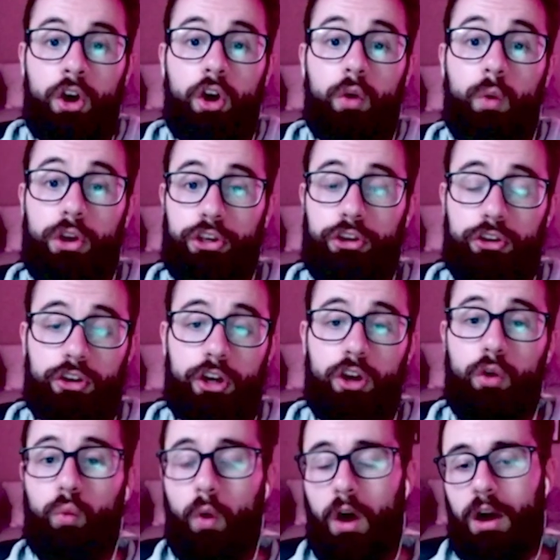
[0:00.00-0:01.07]
What you're going to
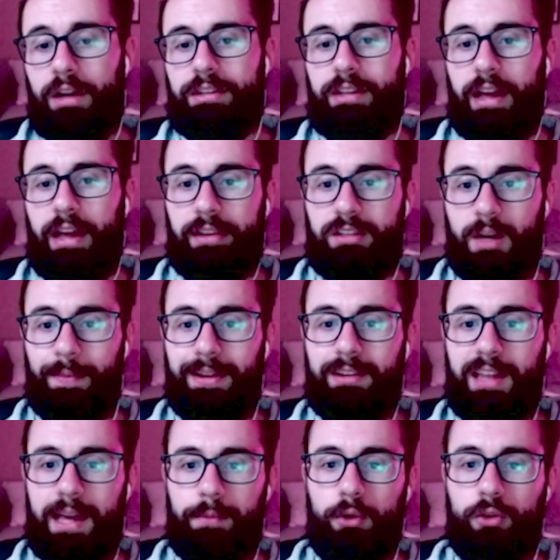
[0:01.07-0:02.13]
want, it's going to be
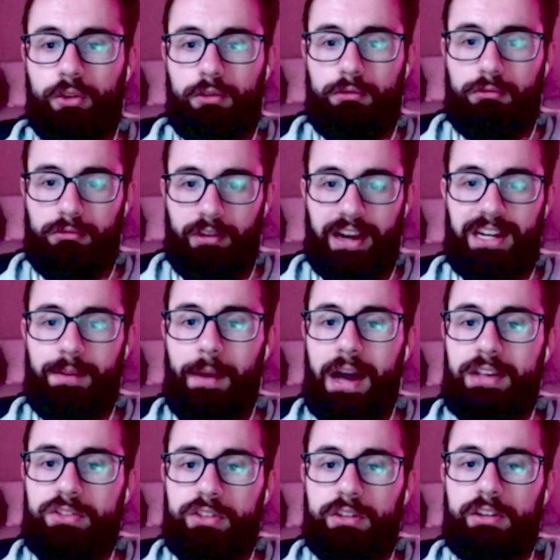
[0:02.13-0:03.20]
labeled
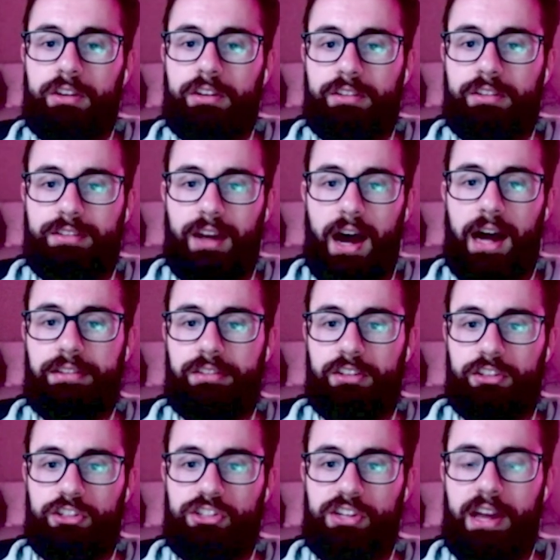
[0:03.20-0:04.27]

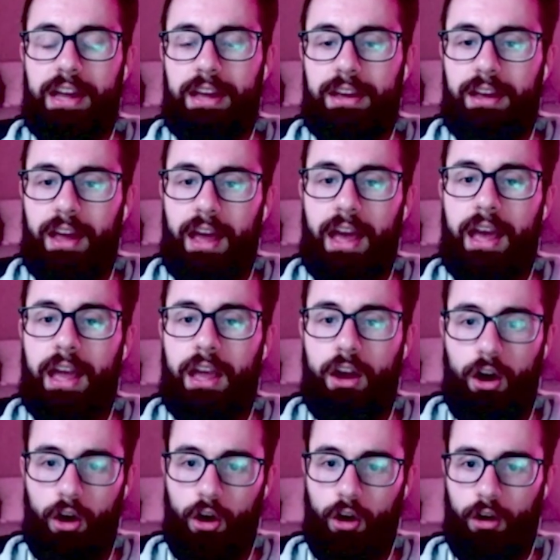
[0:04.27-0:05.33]

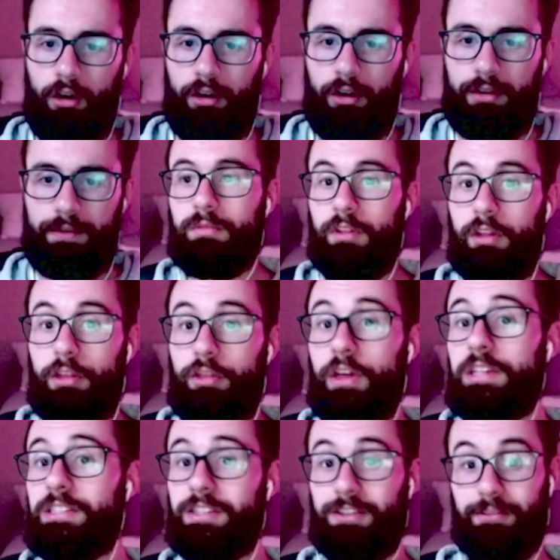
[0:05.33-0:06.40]
randomizer.jar.
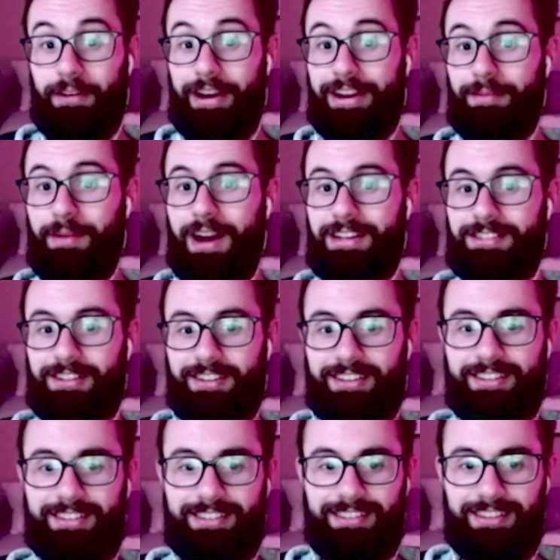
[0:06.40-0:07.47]
This is the randomizer.
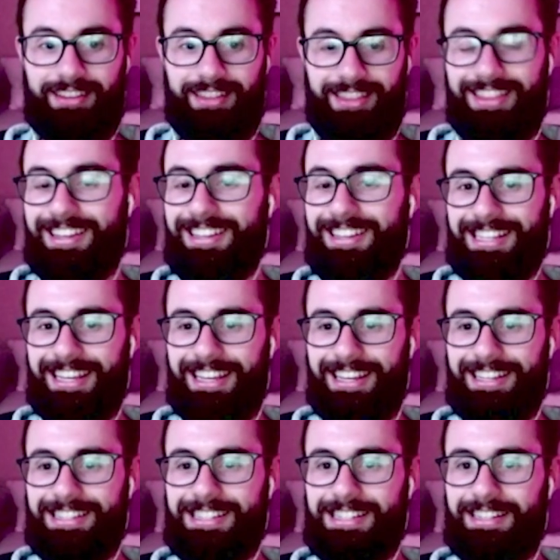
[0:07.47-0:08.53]
This
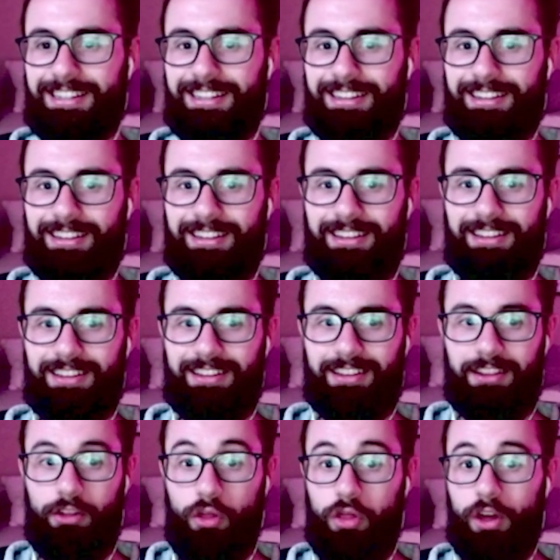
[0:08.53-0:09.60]
is
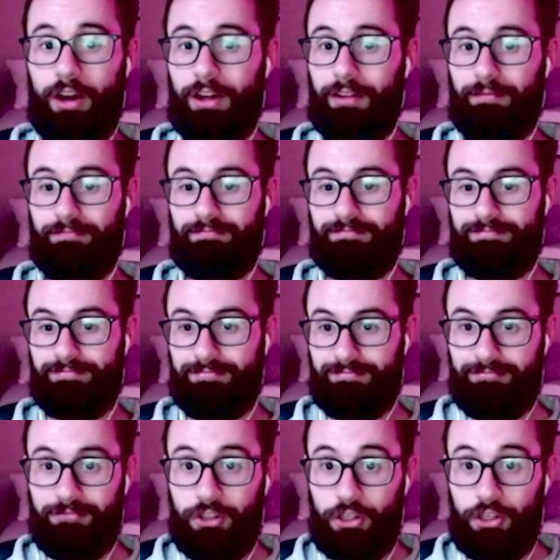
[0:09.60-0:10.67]
the
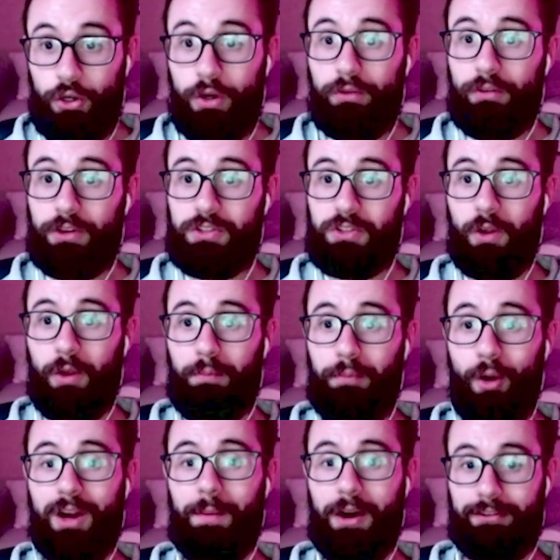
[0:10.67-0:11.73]
universal
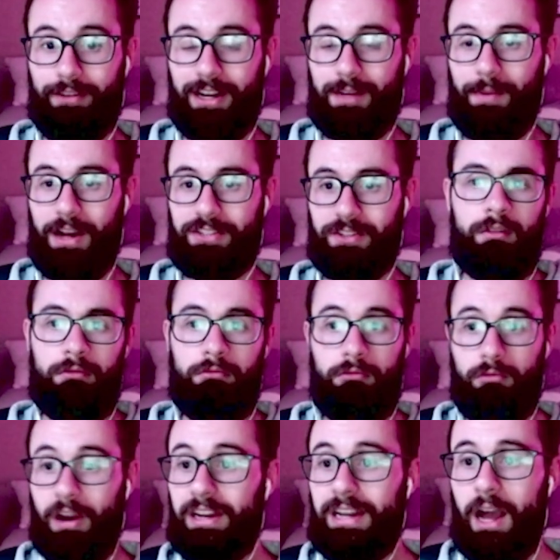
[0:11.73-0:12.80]
Pokemon randomizer.
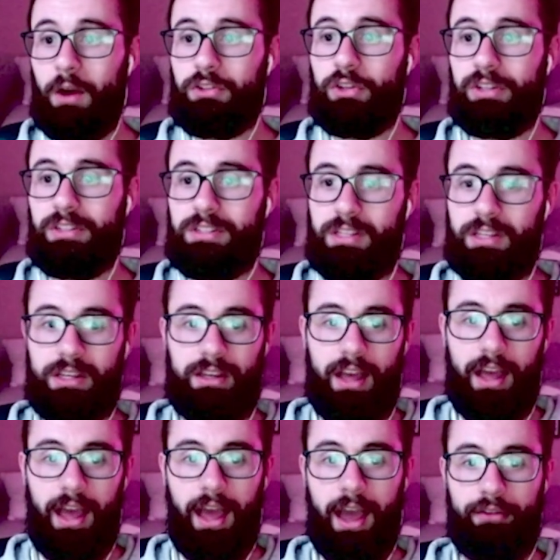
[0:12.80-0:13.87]
Right now, as you can see,
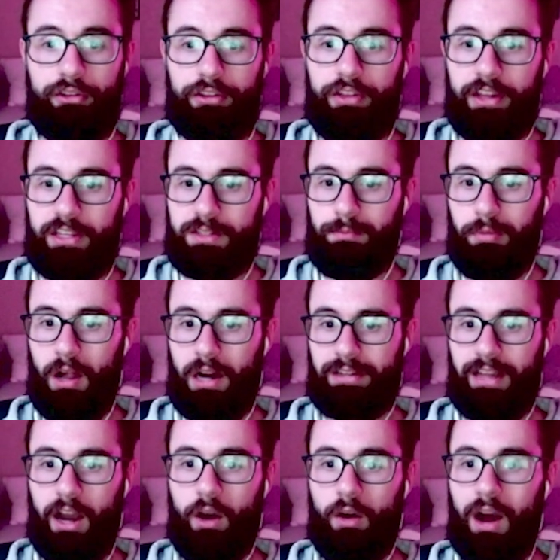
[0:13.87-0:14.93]
everything is blocked
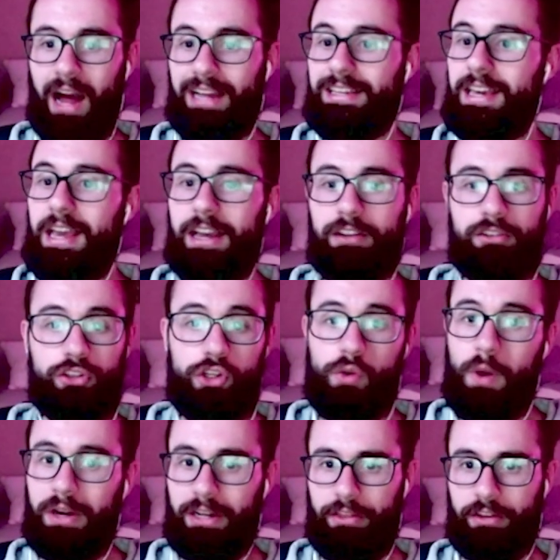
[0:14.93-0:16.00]
out. I can't do
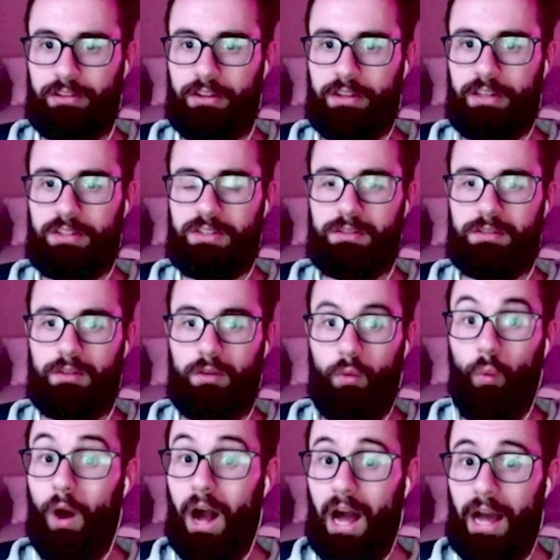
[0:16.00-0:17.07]
anything to this.
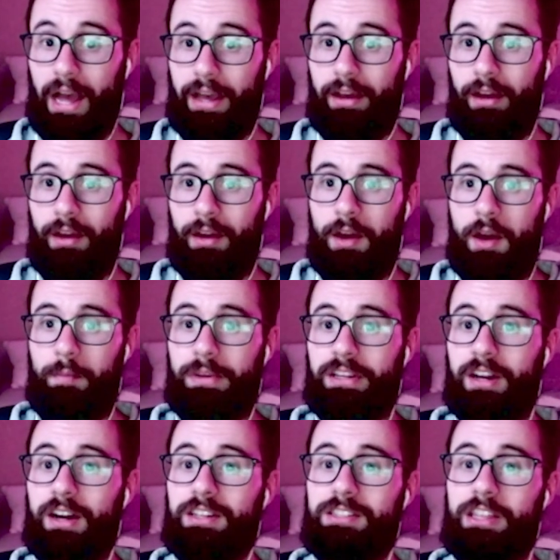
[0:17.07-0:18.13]
Why?
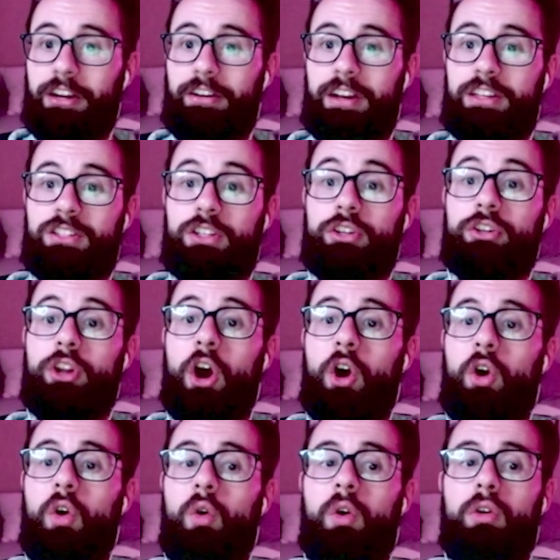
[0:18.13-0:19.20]
Because there is
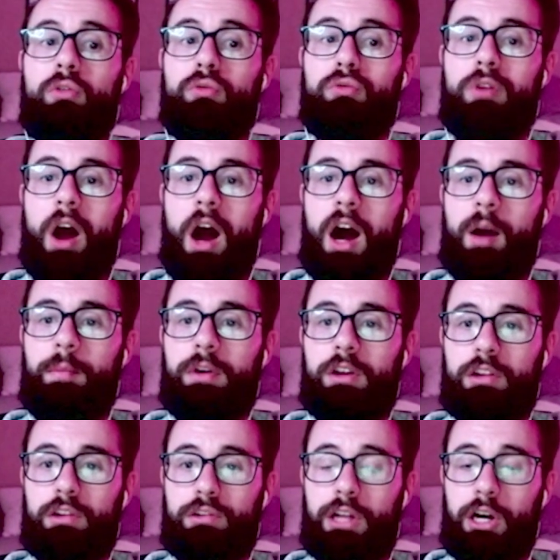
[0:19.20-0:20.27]
no
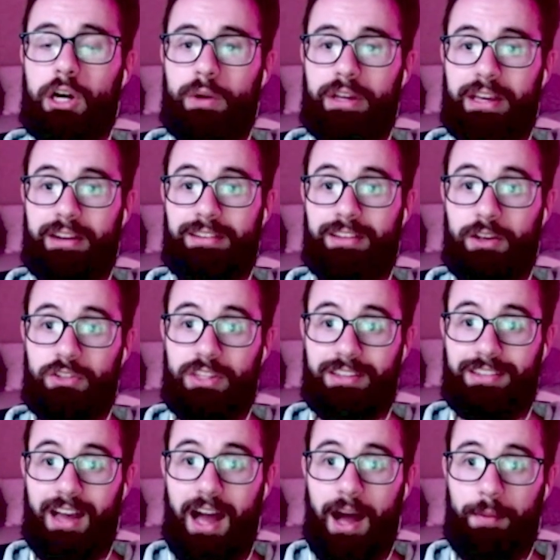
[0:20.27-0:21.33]
ROM loaded. It tells you at the
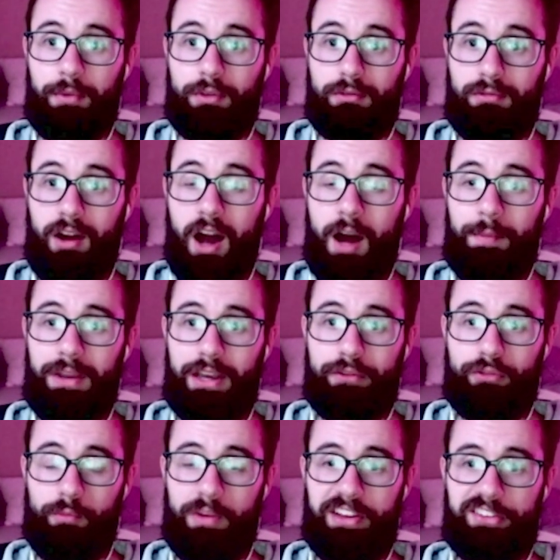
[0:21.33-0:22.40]
top, ROM
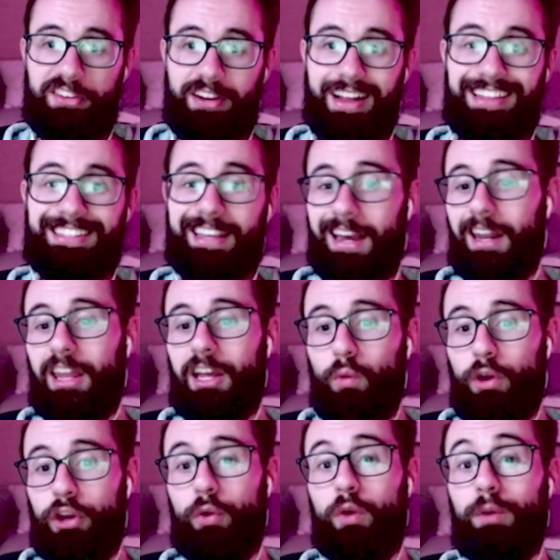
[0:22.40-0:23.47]
information. It's kind of like
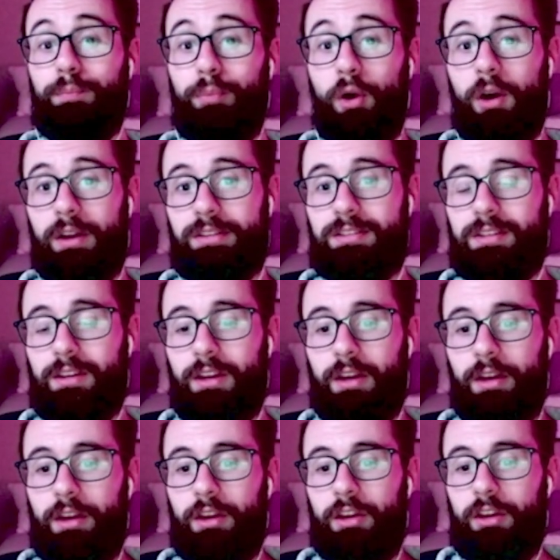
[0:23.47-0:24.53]
where you would put
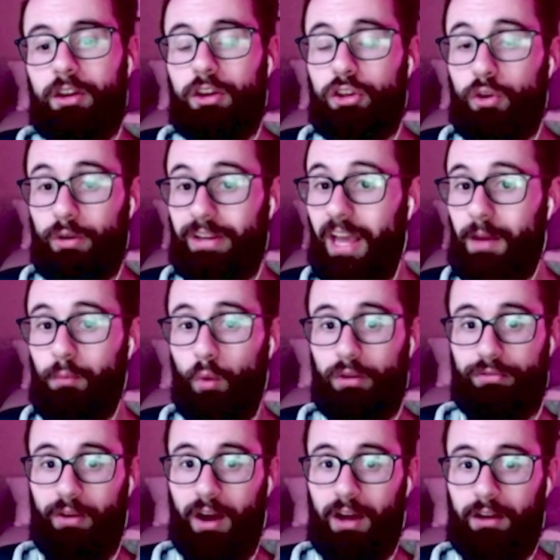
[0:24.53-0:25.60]
your Game Boy
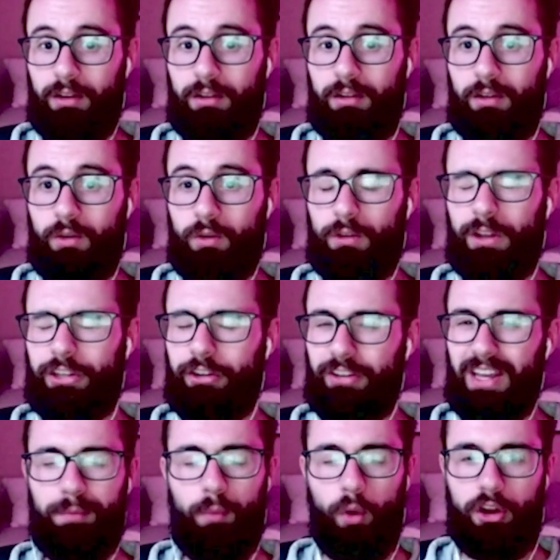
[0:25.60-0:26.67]
file, or like your
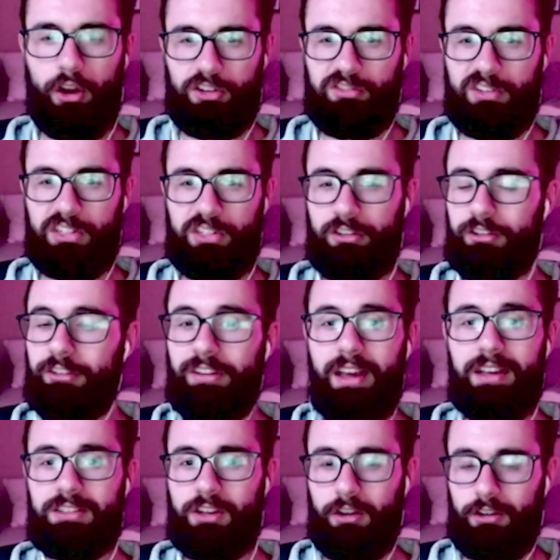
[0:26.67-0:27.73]
Game Boy cartridge, or your
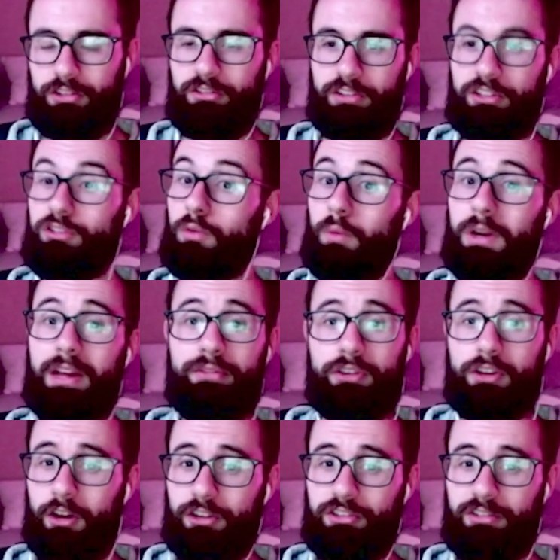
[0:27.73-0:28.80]
DS cartridge, or whatever
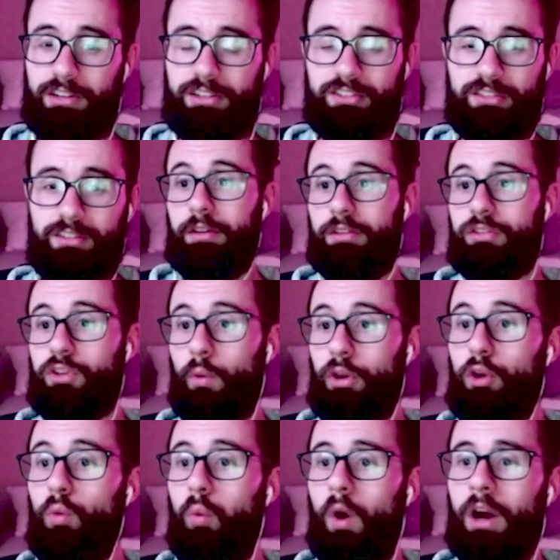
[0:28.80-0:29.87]
cartridge. So what you
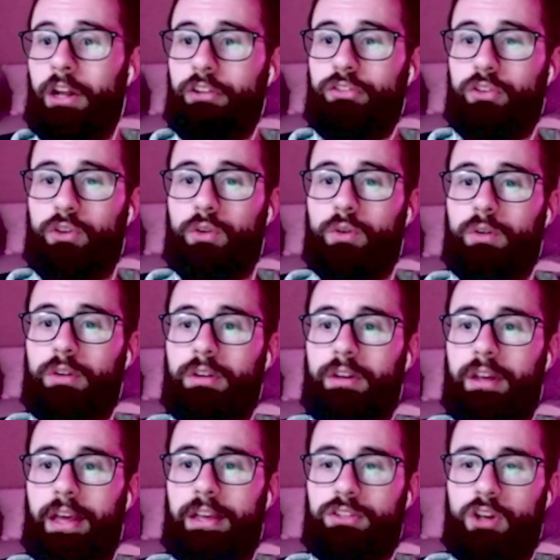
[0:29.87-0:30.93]
want to do
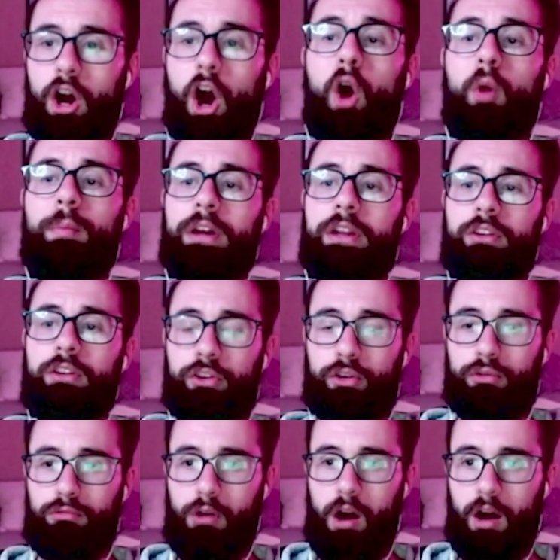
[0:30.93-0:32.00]
is open
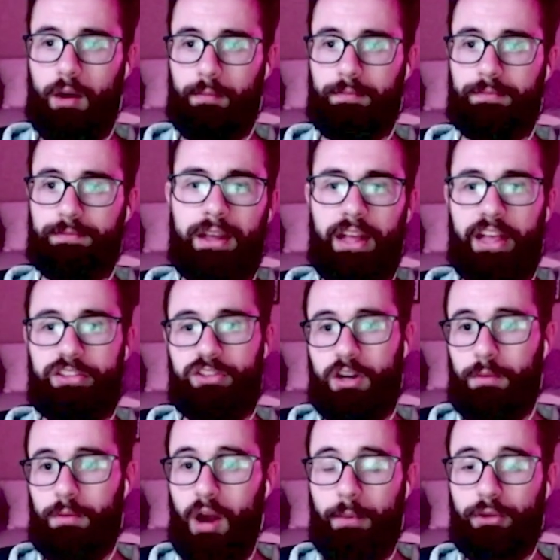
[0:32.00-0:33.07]
your ROM. It's going to
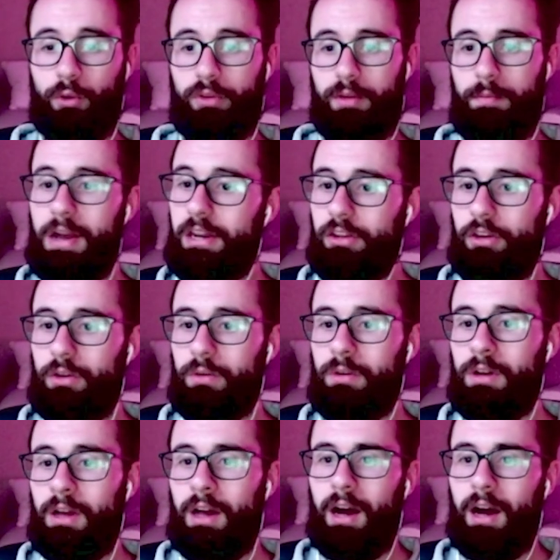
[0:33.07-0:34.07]
prompt you with a menu.